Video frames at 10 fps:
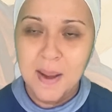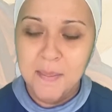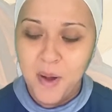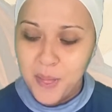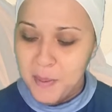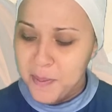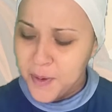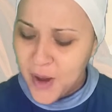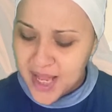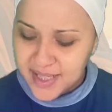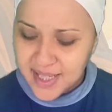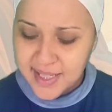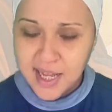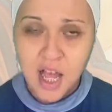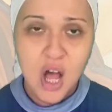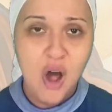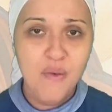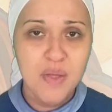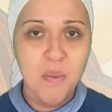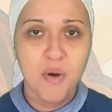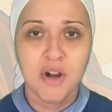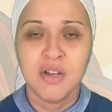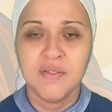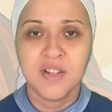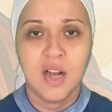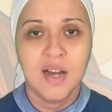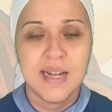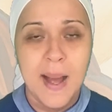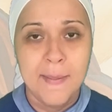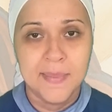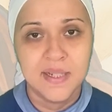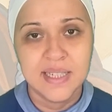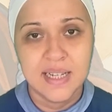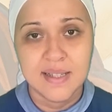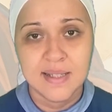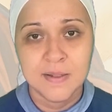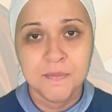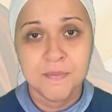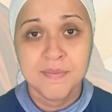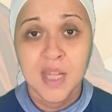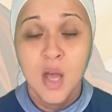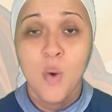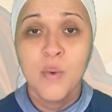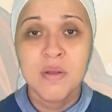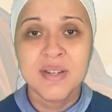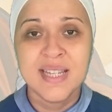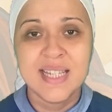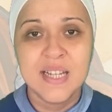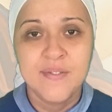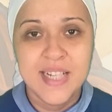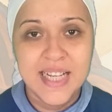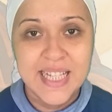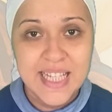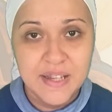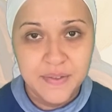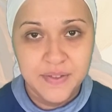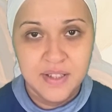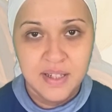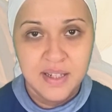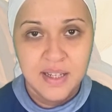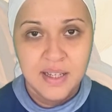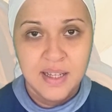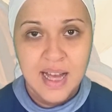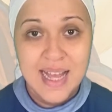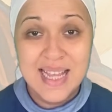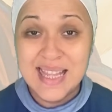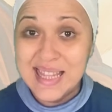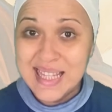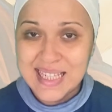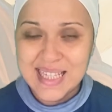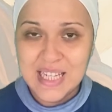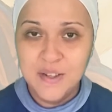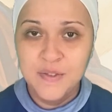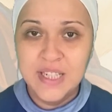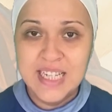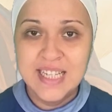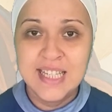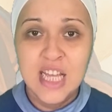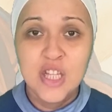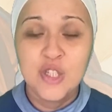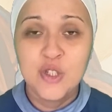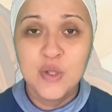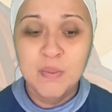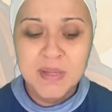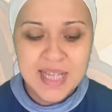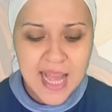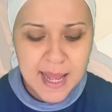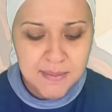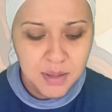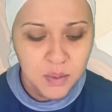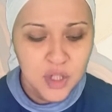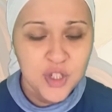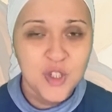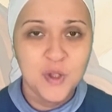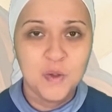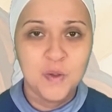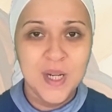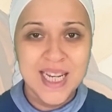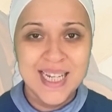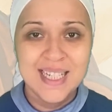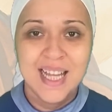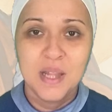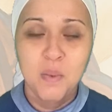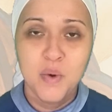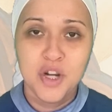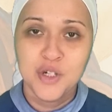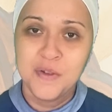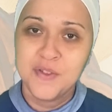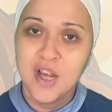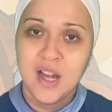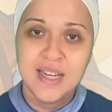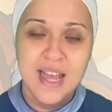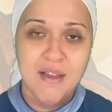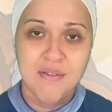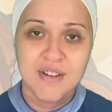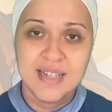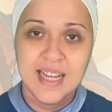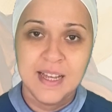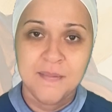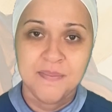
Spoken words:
upon the presence of the Word of God among us. We received a gift. This gift is to be able to read the Word of God every day.